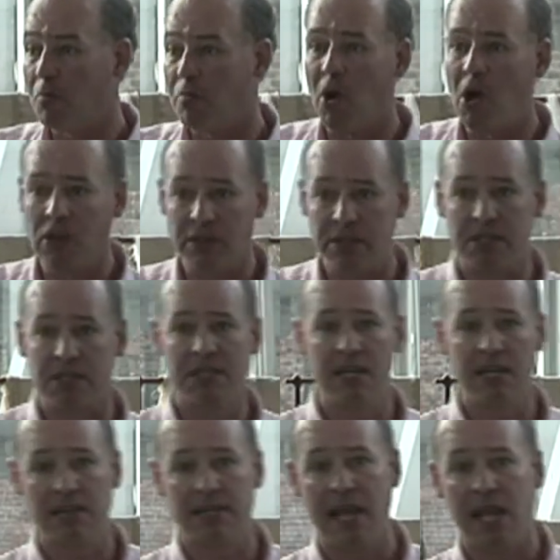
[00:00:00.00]
ball and
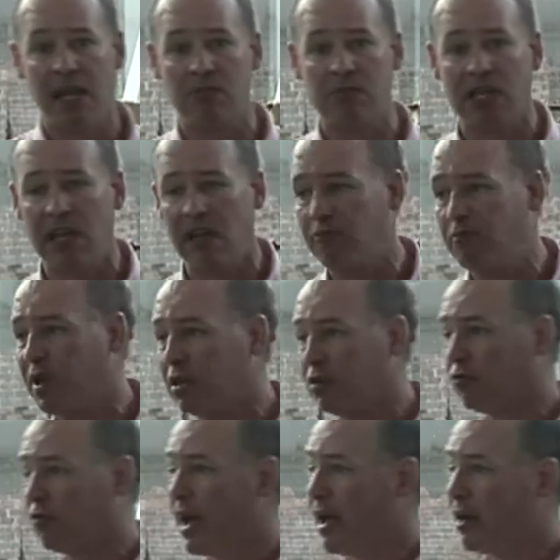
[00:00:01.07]
stick games have been
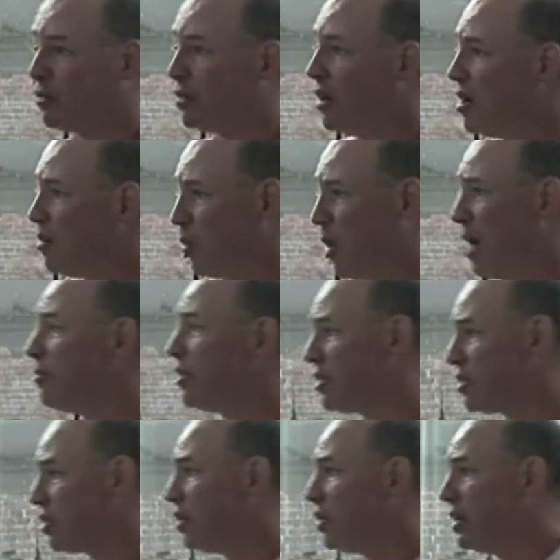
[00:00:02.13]
around probably
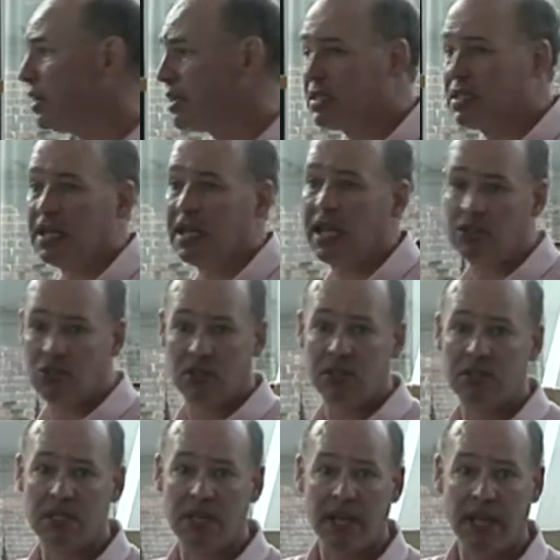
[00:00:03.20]
as early as the
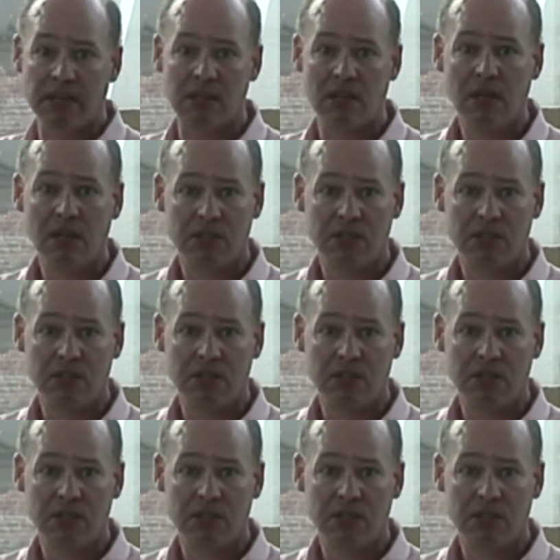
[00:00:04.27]
ancient days.